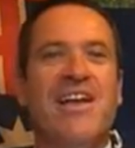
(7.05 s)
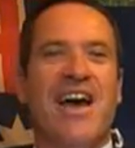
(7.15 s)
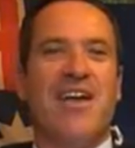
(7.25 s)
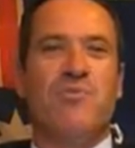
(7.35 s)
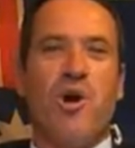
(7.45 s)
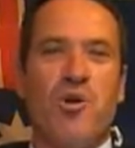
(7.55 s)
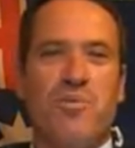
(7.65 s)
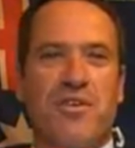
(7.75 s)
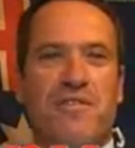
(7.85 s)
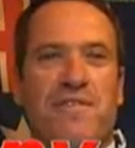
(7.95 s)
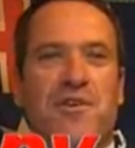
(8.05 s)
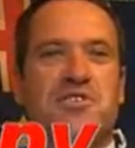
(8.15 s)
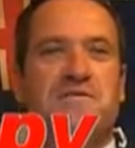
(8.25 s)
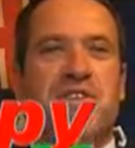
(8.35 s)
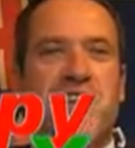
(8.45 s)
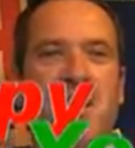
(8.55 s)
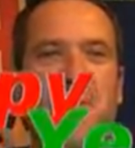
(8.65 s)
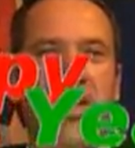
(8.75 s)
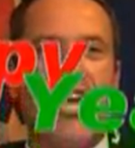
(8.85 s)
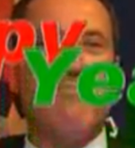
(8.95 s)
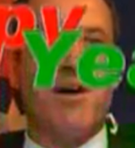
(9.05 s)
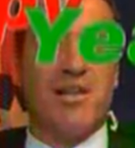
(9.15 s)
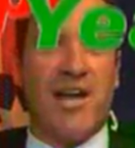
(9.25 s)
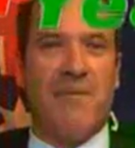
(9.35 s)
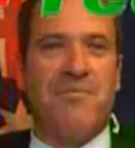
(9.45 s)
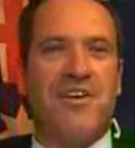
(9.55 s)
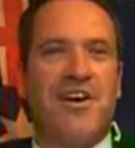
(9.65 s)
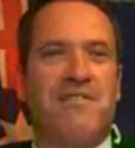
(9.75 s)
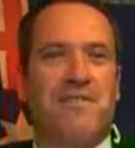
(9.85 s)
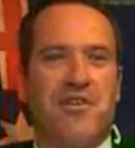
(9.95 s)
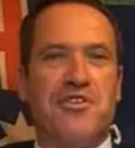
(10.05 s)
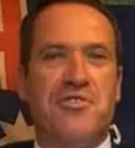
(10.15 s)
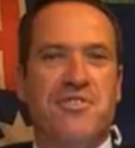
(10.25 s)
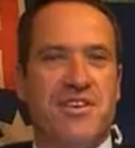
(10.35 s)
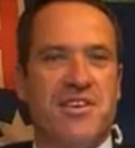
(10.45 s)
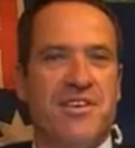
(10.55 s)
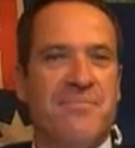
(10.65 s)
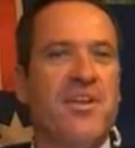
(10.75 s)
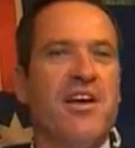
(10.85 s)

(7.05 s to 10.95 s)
And welcome to the first video email update for the new year.